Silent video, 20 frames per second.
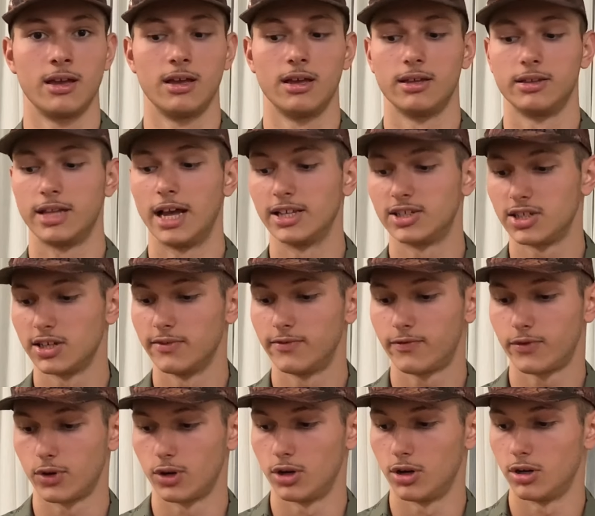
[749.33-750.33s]
That's it
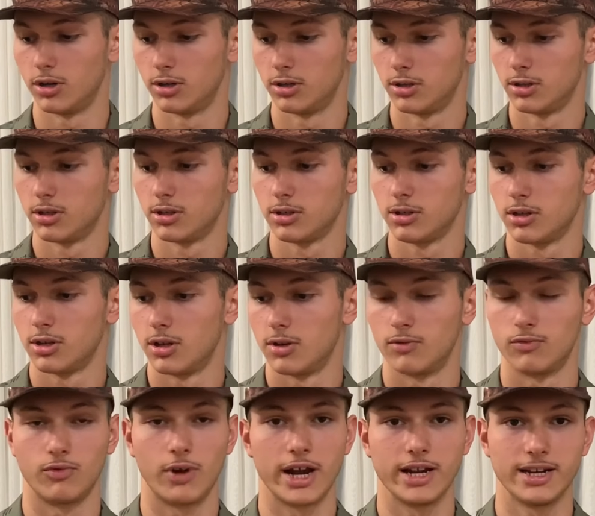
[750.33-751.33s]
for
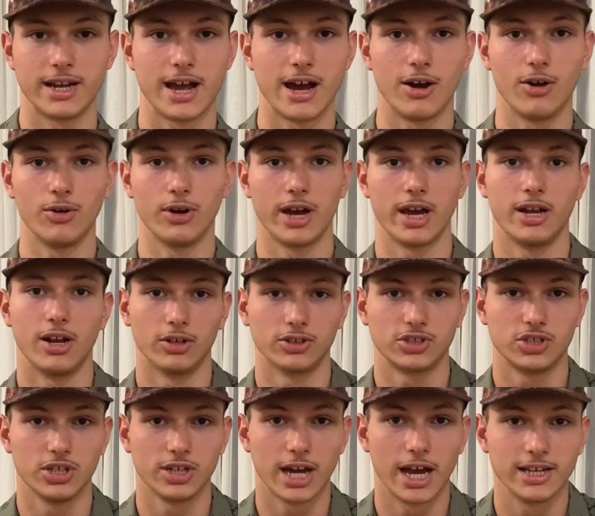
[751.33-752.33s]
right now, and I'll
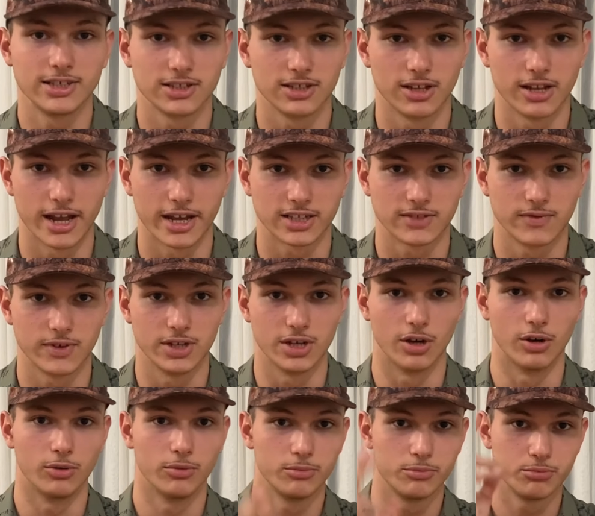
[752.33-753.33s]
see you guys in the next
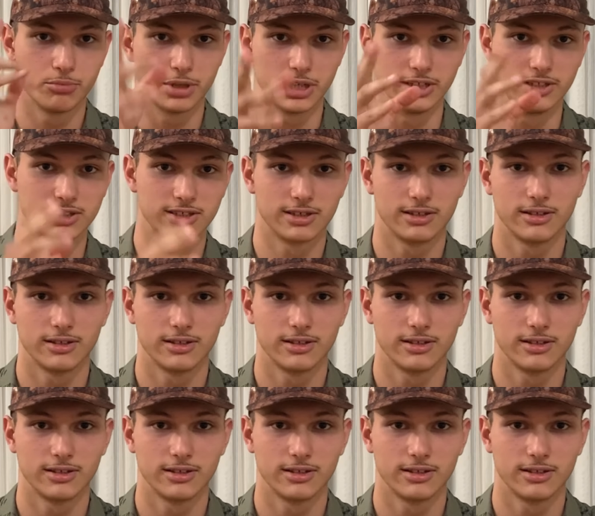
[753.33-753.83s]
video. Peace.